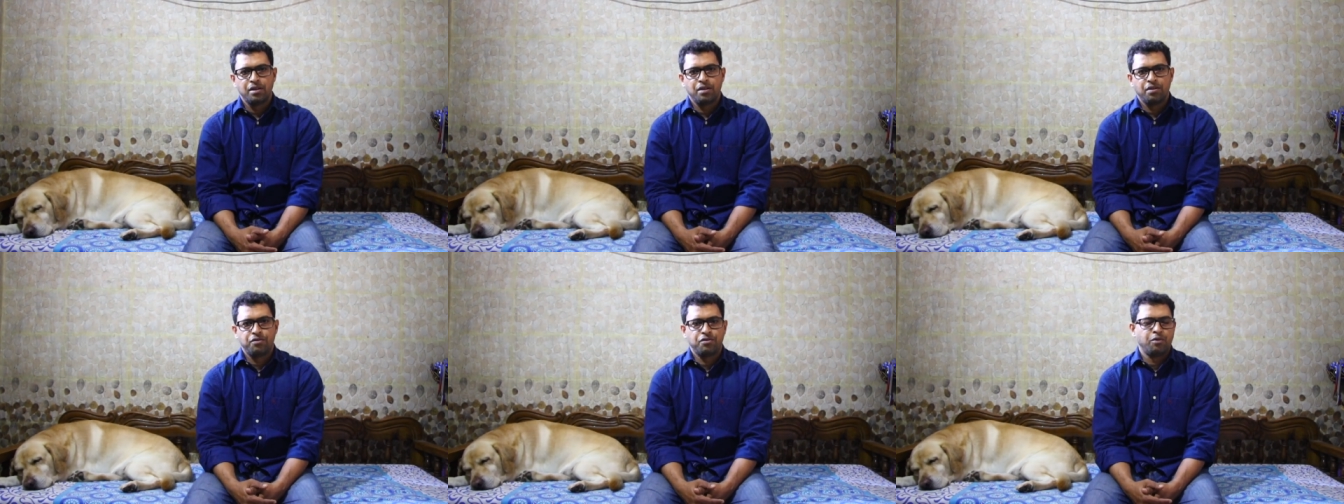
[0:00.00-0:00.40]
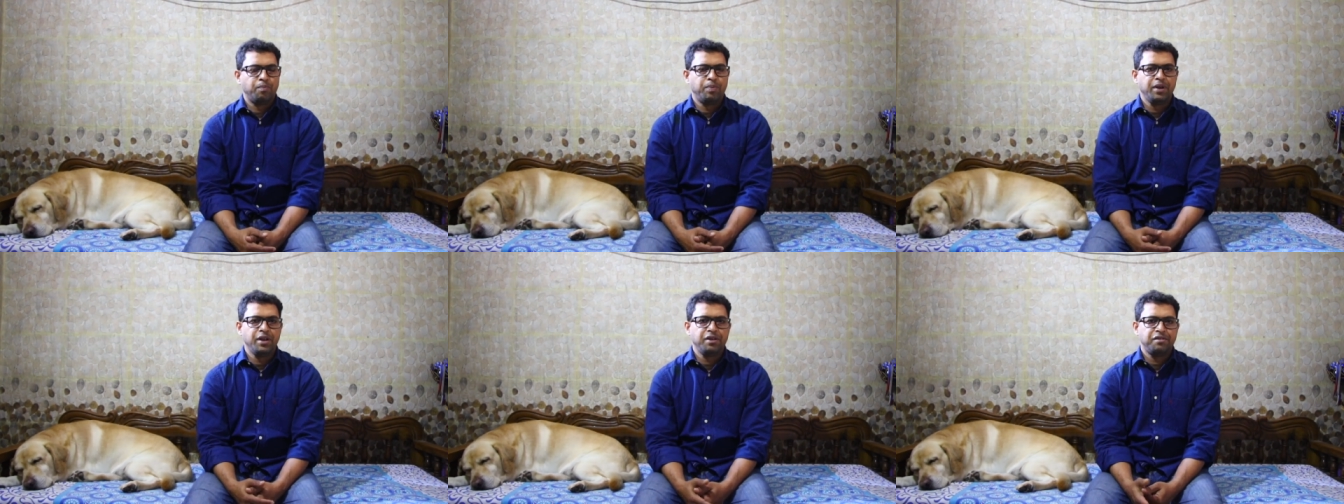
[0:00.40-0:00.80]
So
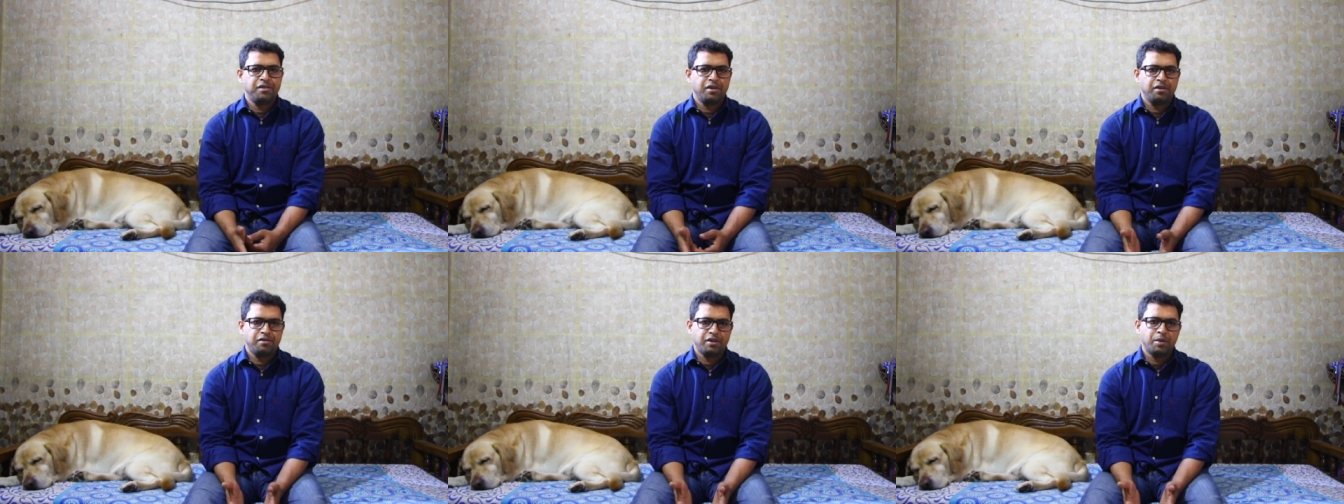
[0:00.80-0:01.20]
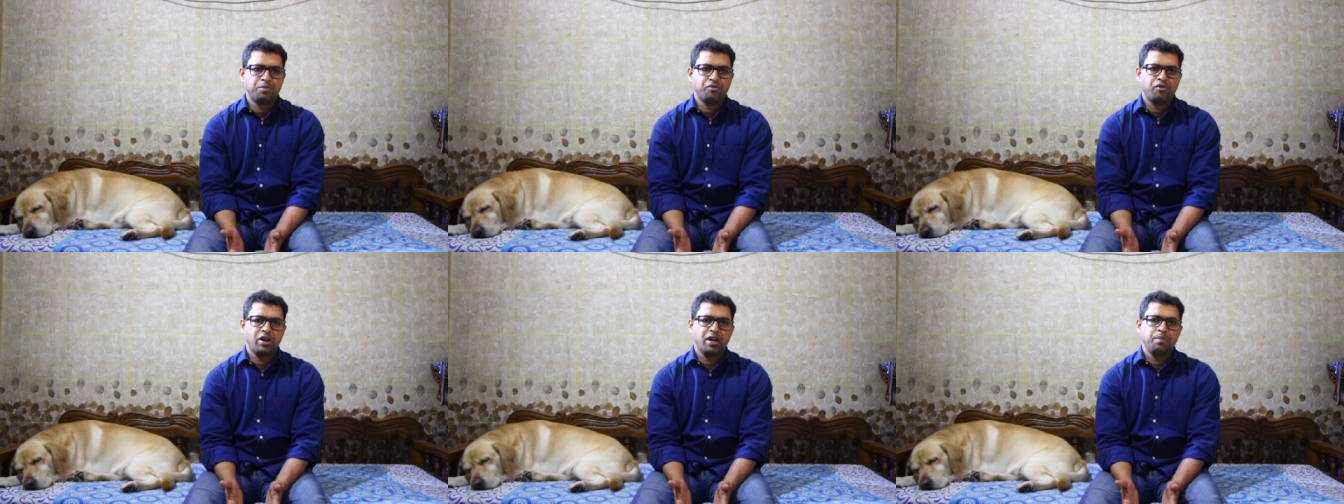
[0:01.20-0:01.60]
please
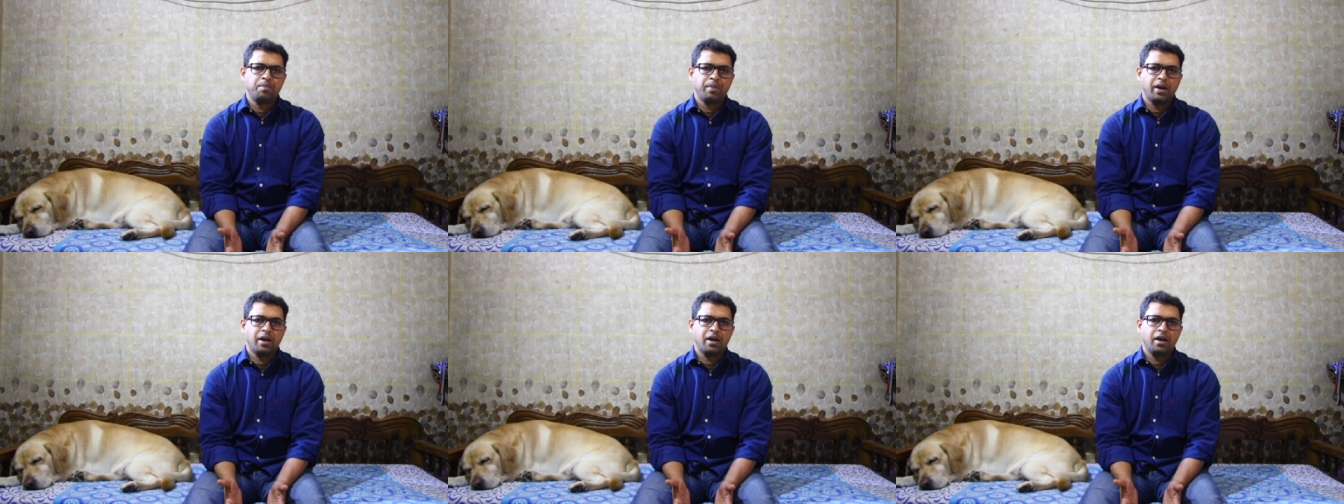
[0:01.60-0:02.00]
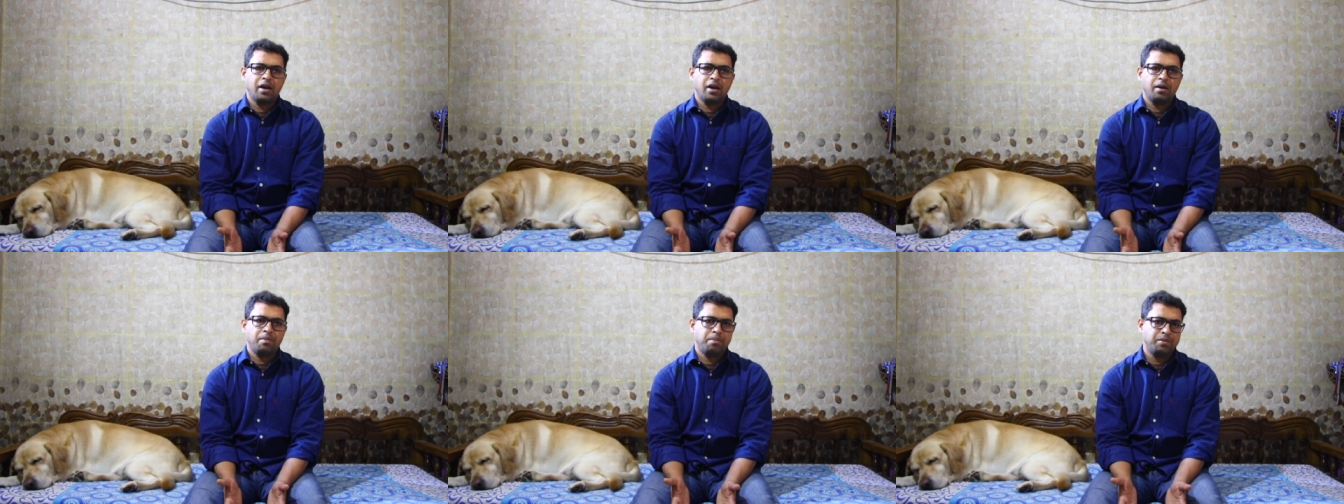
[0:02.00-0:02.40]
subscribe
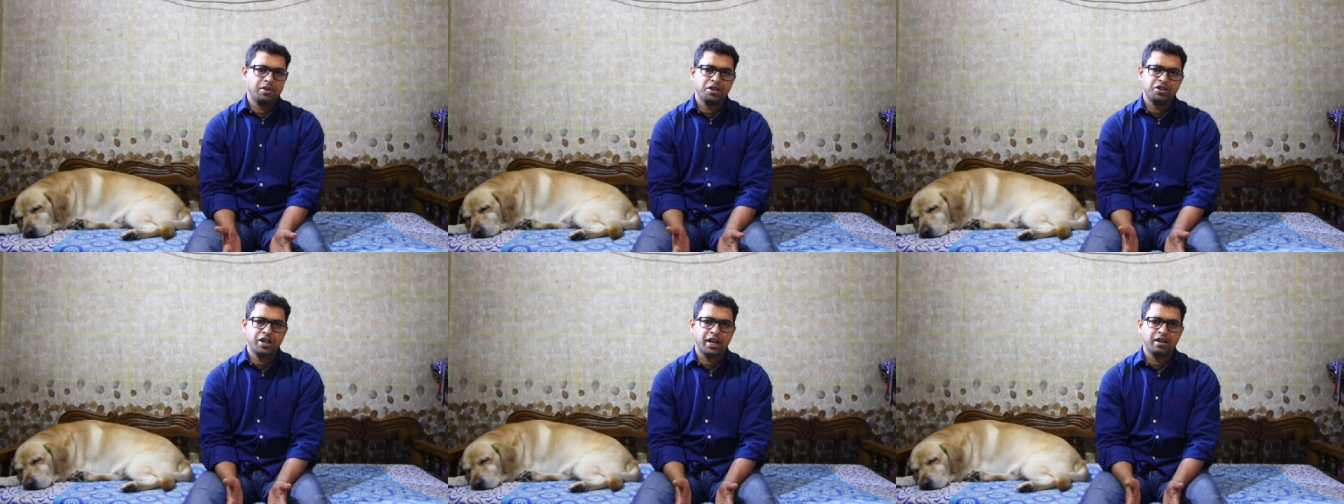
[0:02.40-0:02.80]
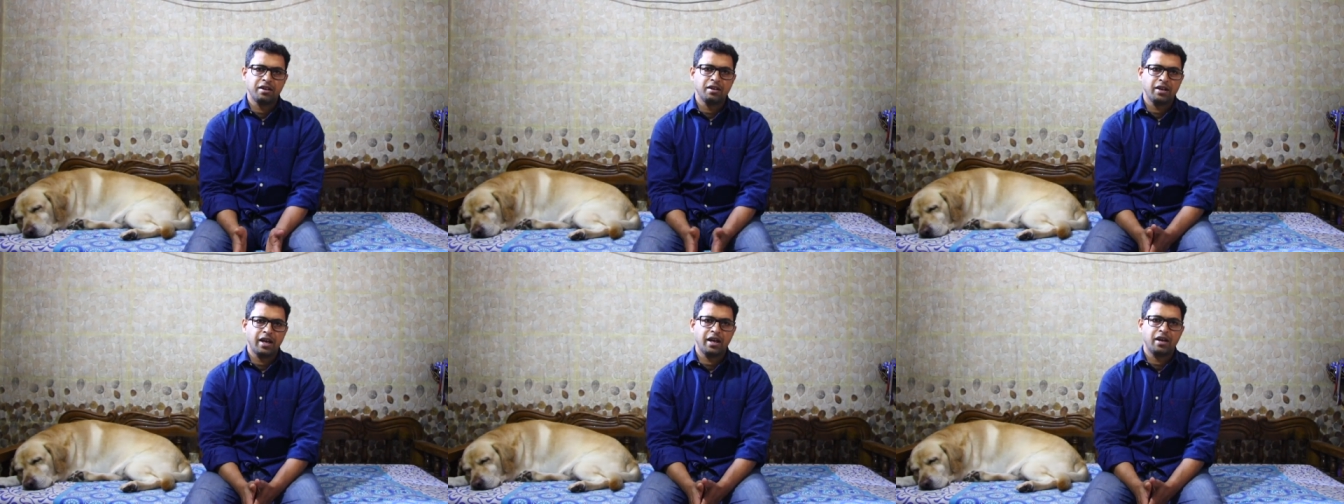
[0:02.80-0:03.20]
the
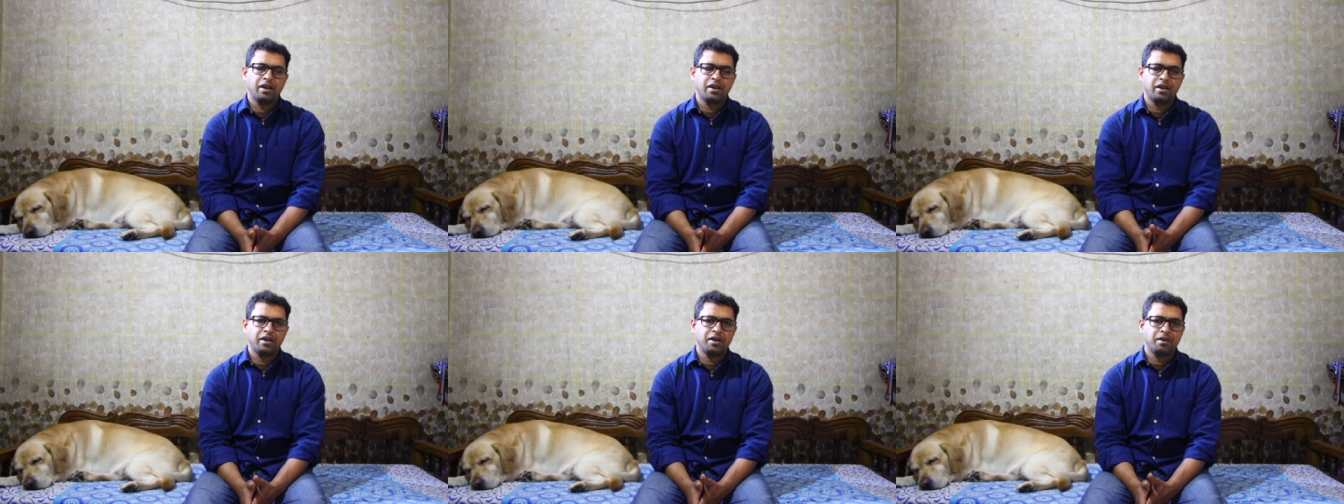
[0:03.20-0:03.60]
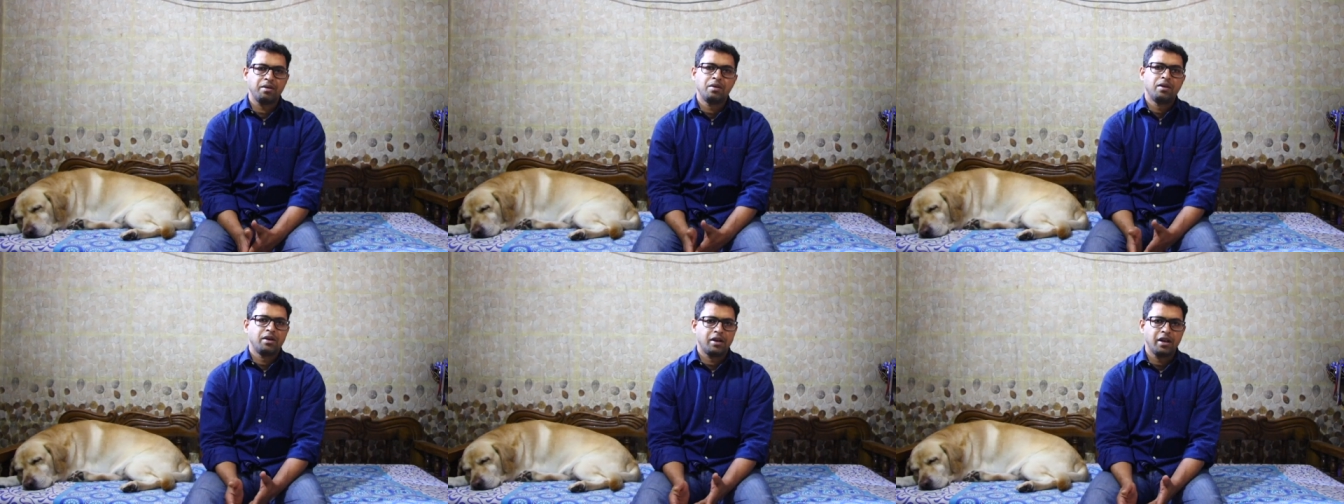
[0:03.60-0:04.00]
channel and
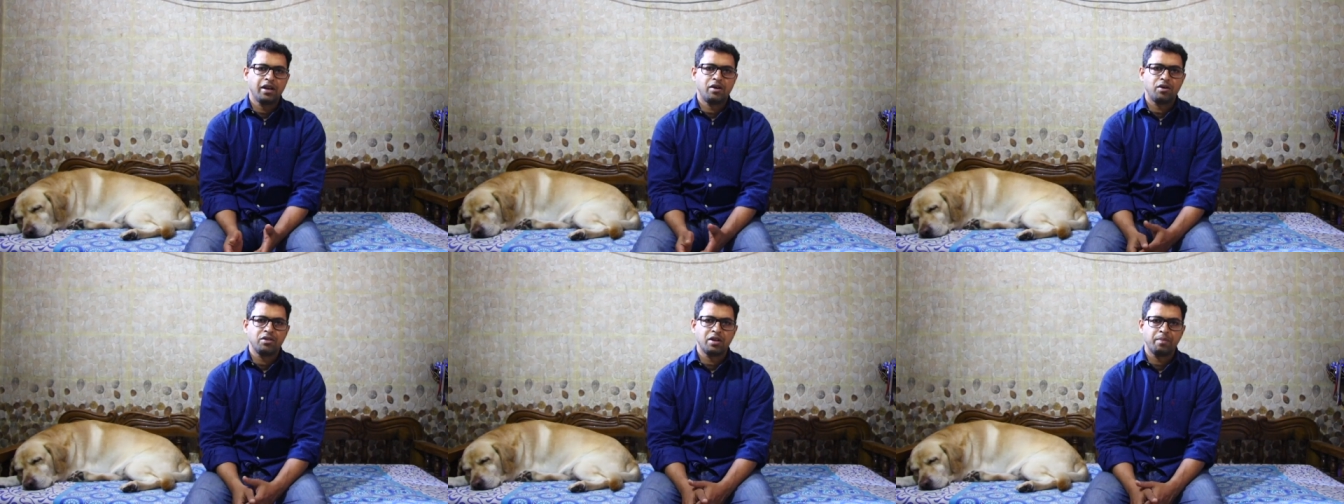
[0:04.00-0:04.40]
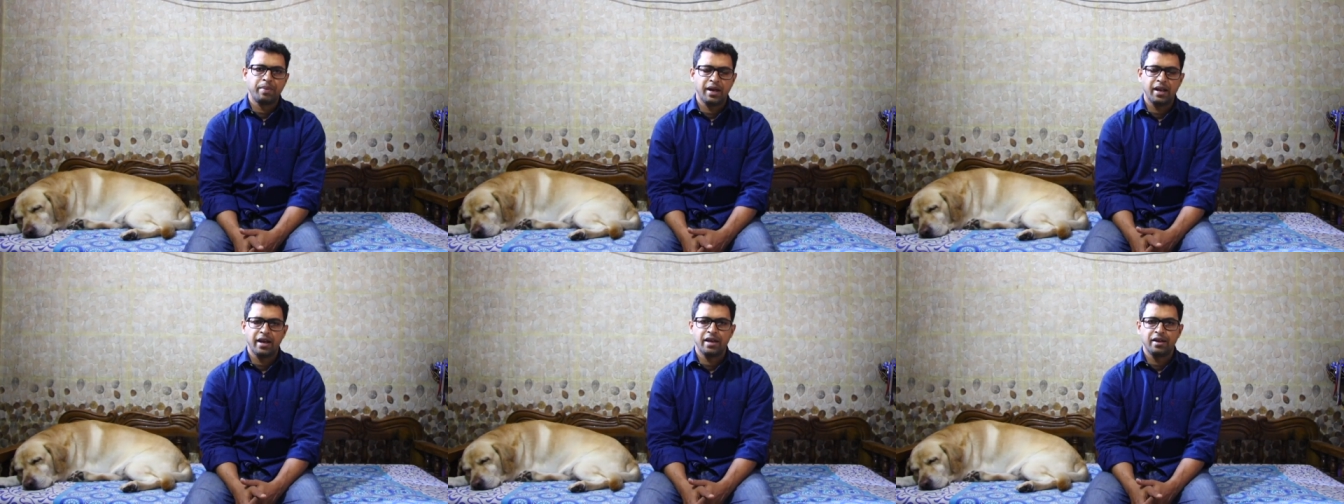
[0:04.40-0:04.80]
click on the
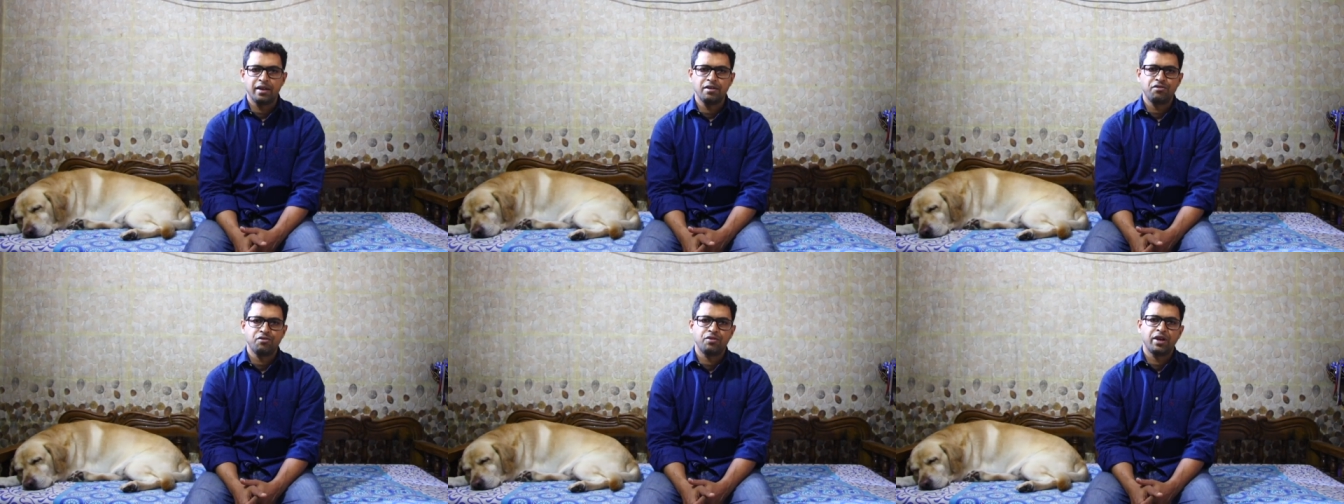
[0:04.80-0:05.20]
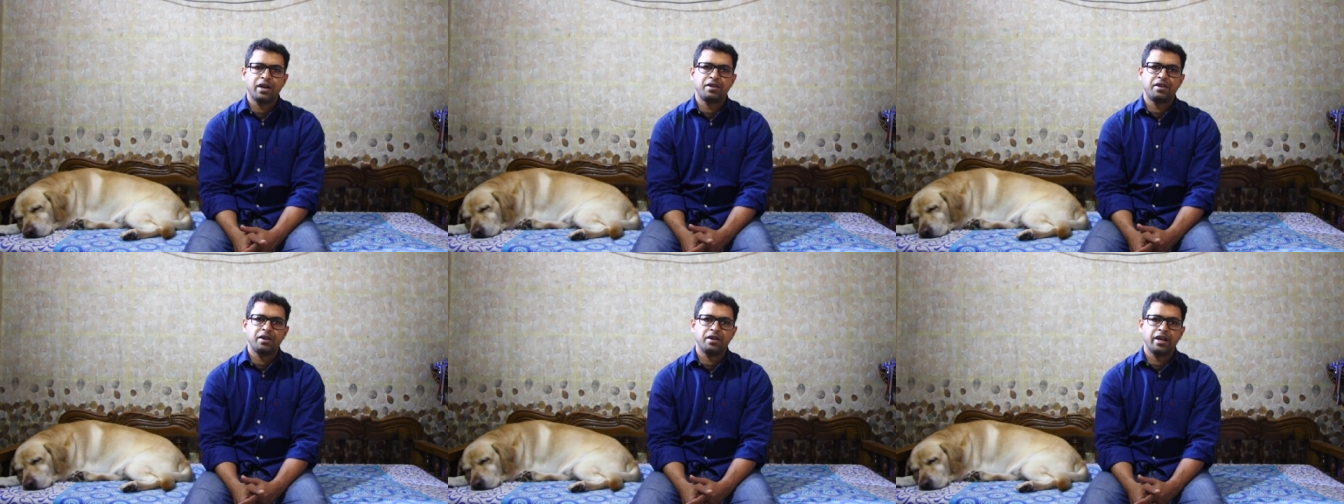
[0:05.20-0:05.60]
bell icon so that